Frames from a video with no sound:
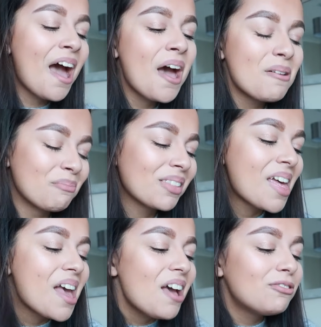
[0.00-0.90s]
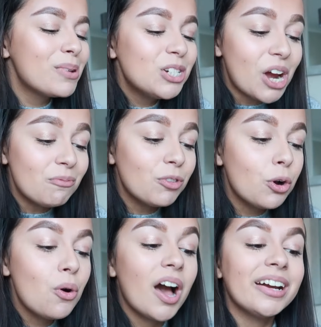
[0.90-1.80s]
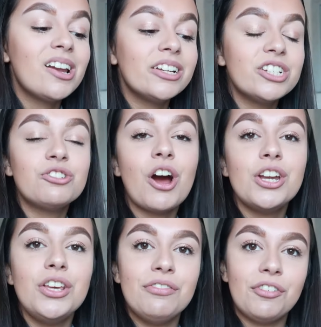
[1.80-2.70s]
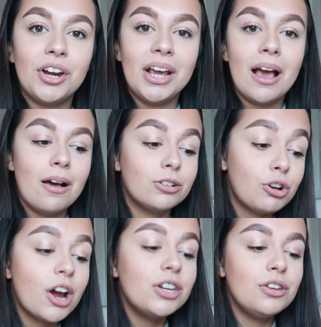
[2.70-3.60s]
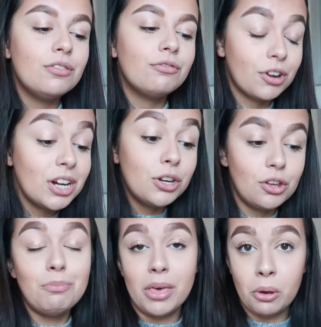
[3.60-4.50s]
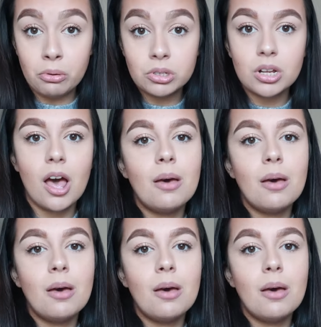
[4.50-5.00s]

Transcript: Um, for my general, I'd like to try new three, try new, free new meals.